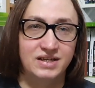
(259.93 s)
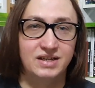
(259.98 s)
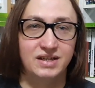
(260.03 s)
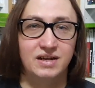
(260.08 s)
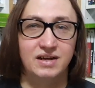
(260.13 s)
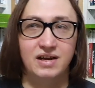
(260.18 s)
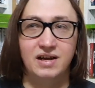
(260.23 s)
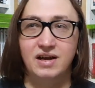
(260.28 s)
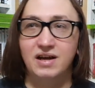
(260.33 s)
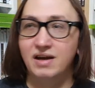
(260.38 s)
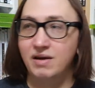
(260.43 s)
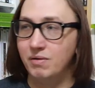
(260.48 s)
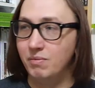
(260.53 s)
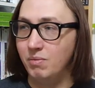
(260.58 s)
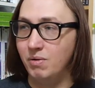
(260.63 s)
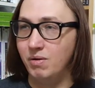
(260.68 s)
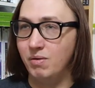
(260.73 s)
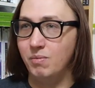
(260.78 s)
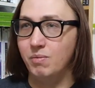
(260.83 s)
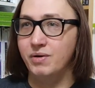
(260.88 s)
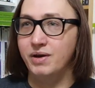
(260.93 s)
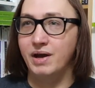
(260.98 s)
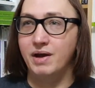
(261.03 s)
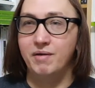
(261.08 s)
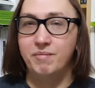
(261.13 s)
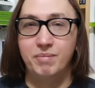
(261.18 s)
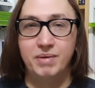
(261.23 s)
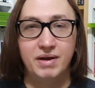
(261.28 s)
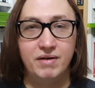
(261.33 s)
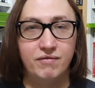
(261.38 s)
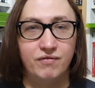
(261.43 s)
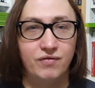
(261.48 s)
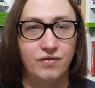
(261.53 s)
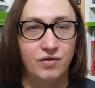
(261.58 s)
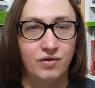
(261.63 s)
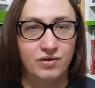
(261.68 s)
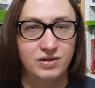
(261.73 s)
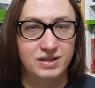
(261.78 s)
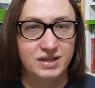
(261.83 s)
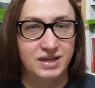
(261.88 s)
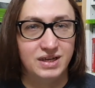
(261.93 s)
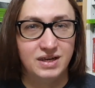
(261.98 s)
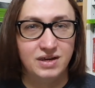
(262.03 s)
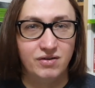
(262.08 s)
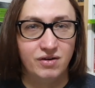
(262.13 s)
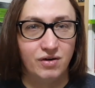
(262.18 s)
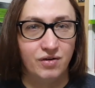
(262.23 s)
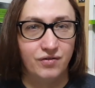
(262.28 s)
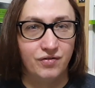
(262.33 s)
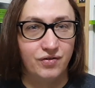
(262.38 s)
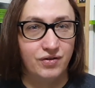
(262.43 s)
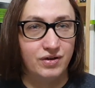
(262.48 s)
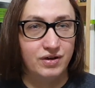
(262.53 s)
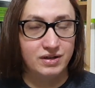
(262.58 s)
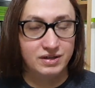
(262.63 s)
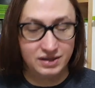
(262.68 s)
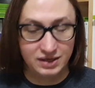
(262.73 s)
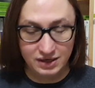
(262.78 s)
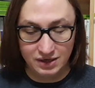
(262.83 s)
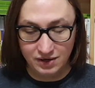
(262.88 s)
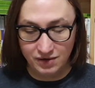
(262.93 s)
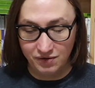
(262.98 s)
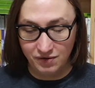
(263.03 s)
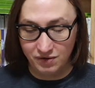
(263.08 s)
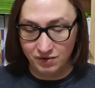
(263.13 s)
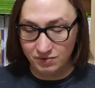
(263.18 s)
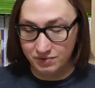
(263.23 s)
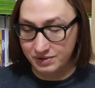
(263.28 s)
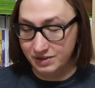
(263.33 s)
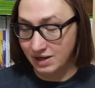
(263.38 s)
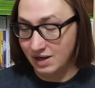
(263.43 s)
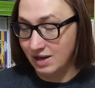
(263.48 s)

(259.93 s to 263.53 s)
what would I have been, 14-year-old, 13-year-old.